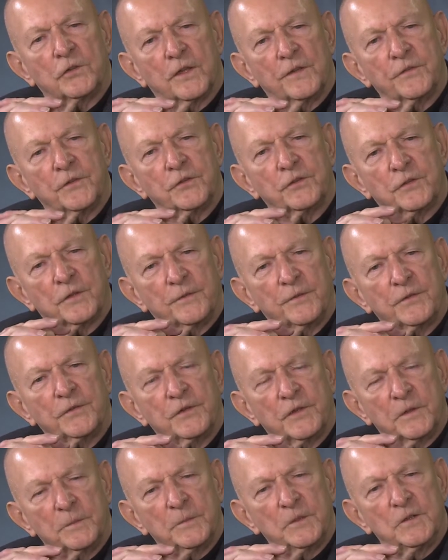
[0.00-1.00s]
off the
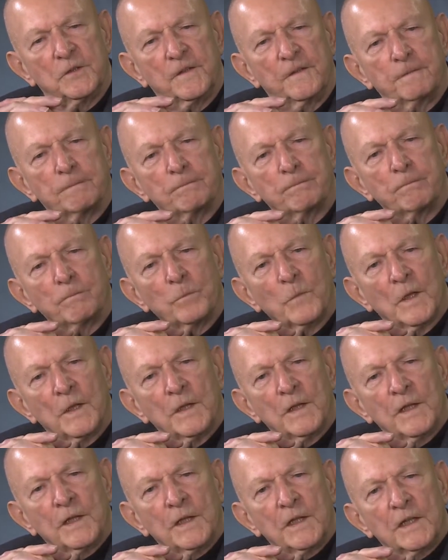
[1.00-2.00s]
surface of the moon.
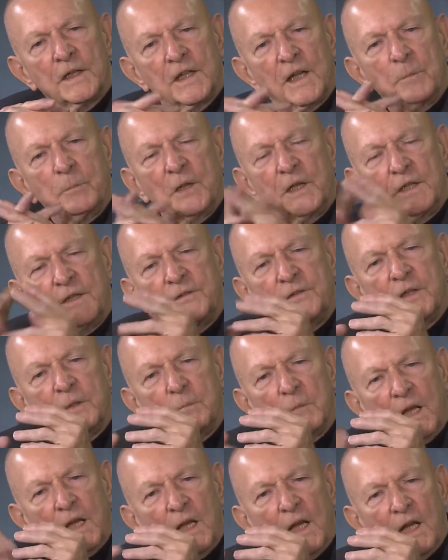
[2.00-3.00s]
And I believed in
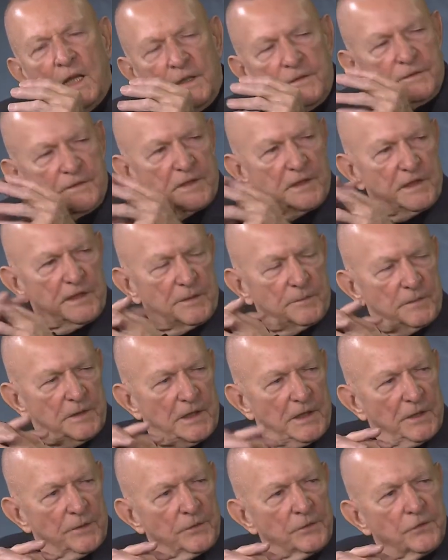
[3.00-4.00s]
my lifetime
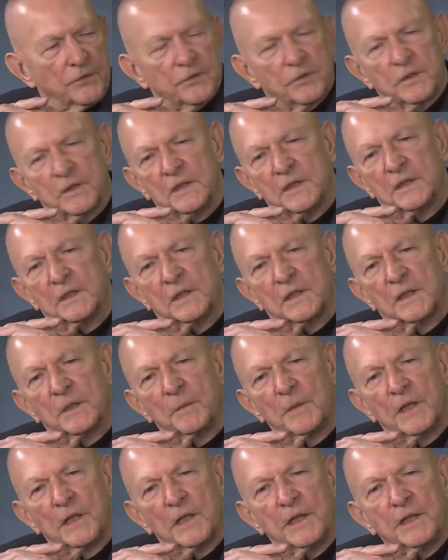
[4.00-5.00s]
I would see
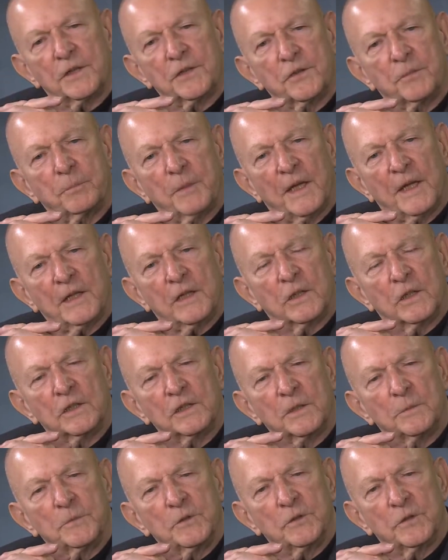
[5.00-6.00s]
Americans back on
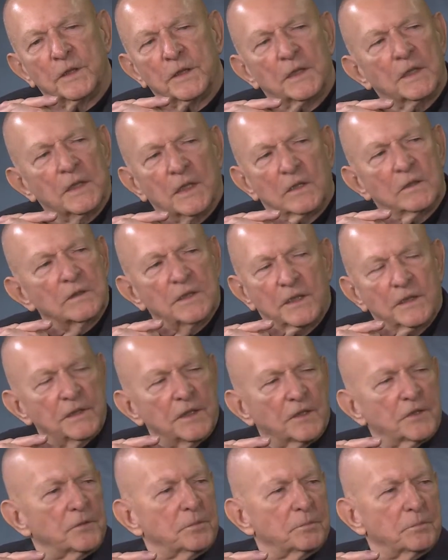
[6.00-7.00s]
the moon again. I don't think
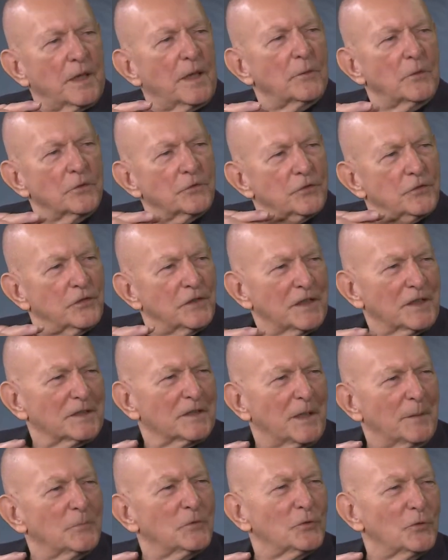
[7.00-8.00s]
that's, I won't see it.
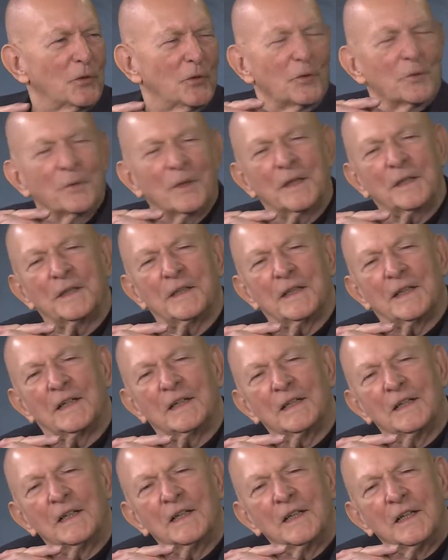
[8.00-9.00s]
I'm too old right now.
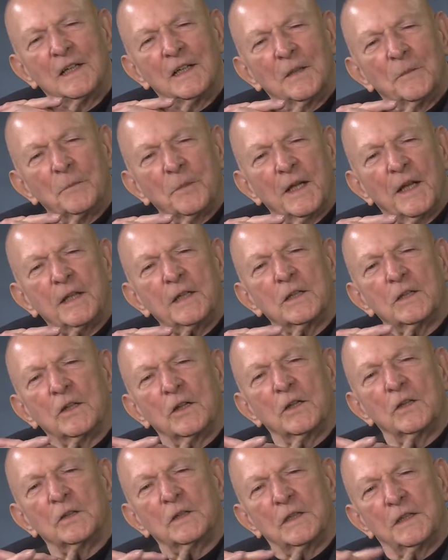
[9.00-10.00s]
But I can
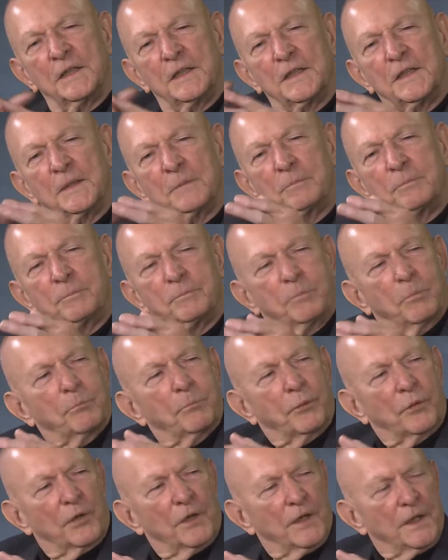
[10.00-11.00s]
only
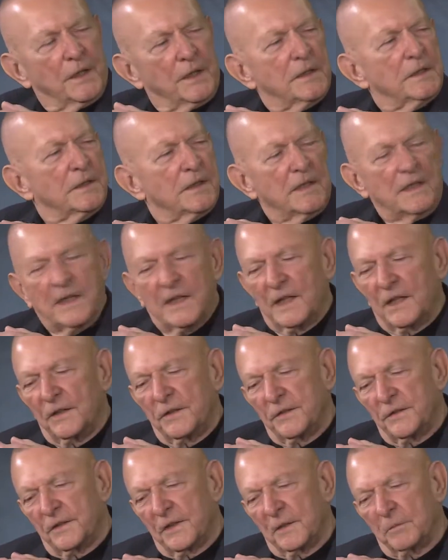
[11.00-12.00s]
pray
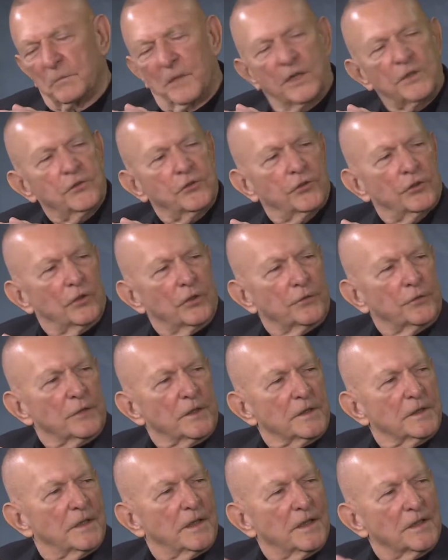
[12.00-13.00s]
now that my
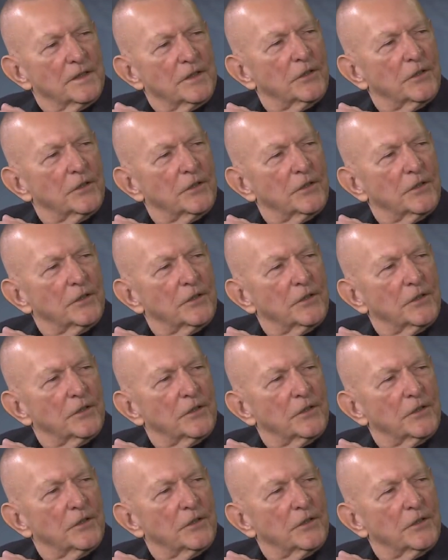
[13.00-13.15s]
children and